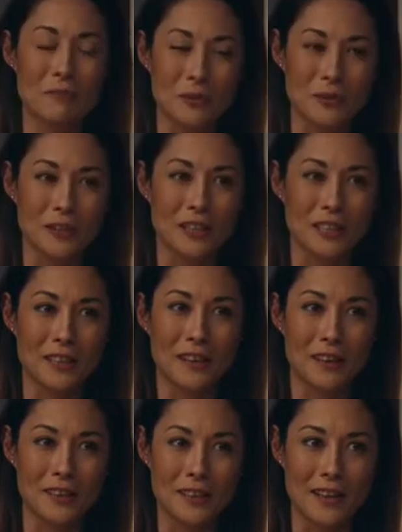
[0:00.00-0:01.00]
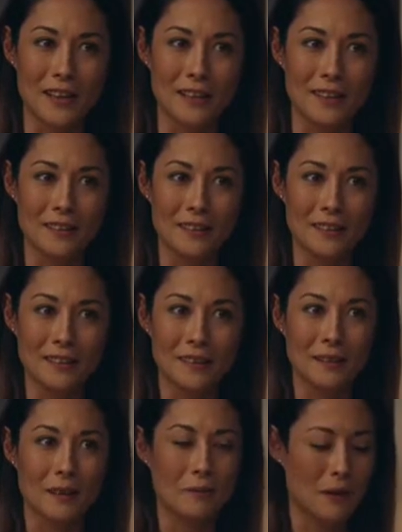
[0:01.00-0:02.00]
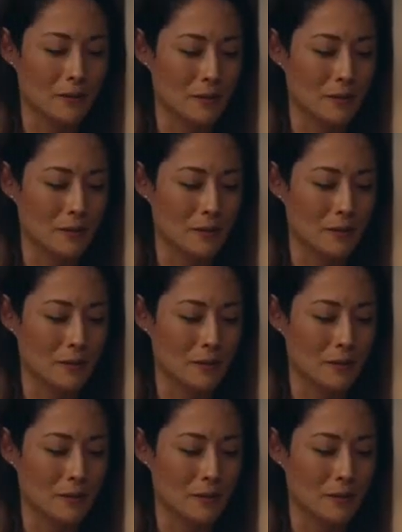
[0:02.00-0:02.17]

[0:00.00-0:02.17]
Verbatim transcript: bullshit online about